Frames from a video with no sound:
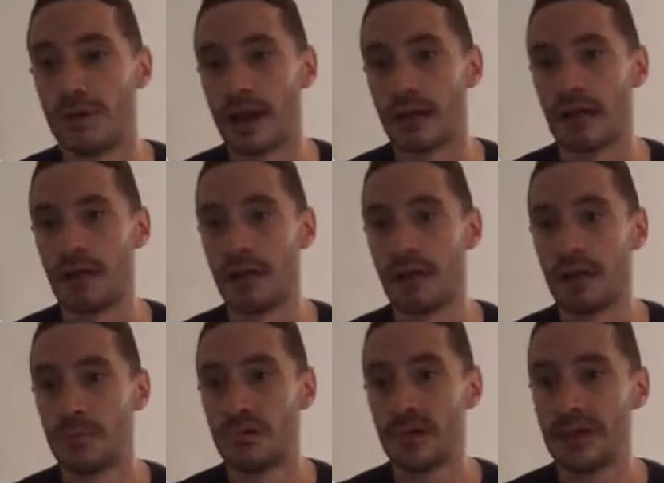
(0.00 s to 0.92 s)
Now,
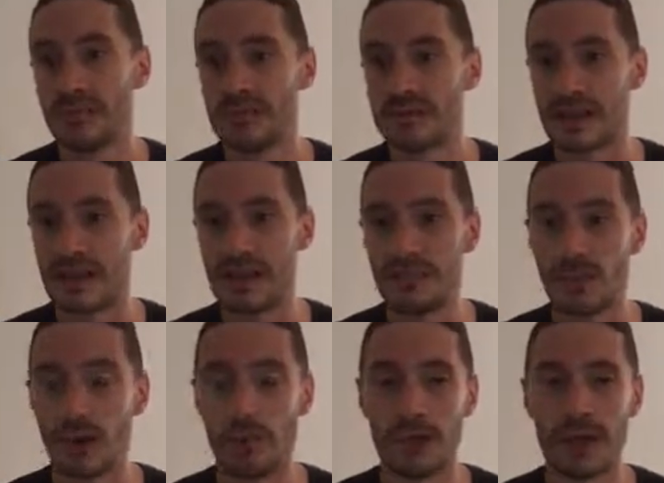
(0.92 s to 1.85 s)
previously
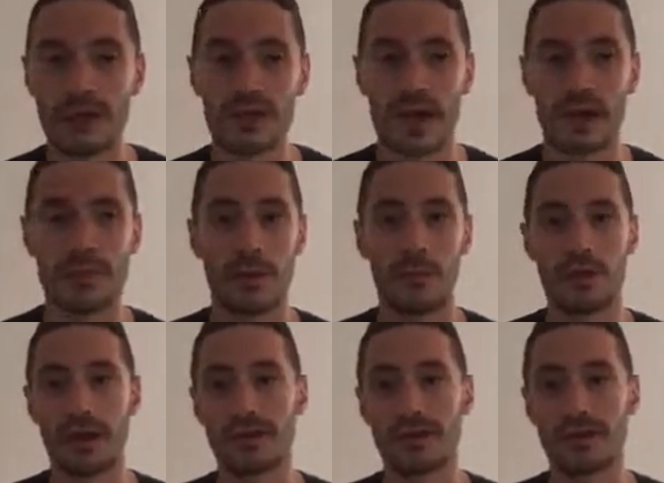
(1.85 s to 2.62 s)
on ManyChat, what you have to